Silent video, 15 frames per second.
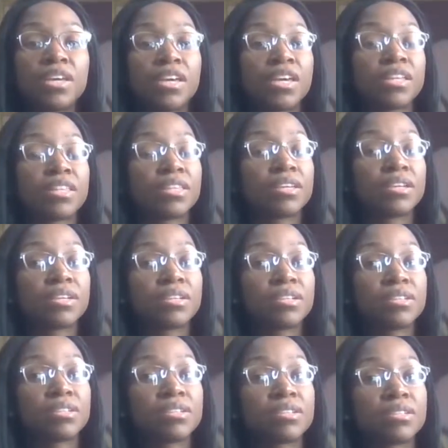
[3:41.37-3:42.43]
and
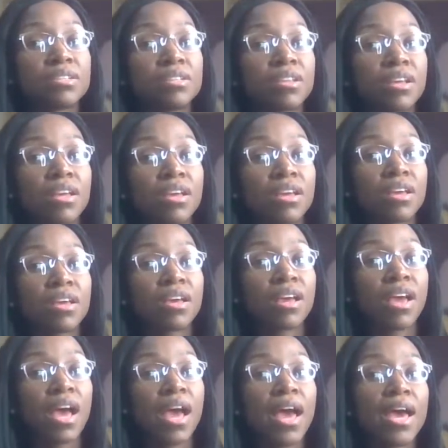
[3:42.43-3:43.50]
then
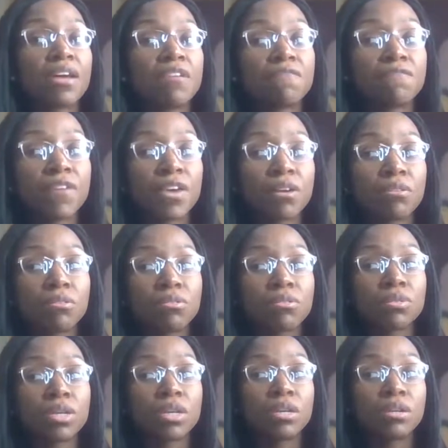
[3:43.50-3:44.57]
I had
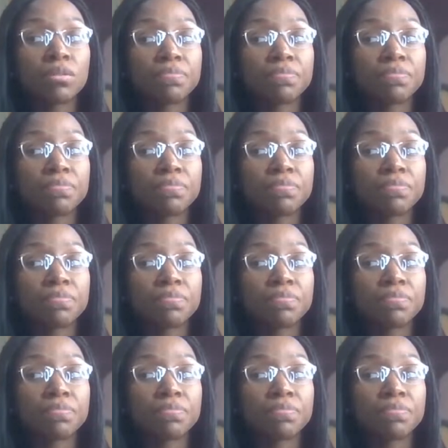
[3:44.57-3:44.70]
failed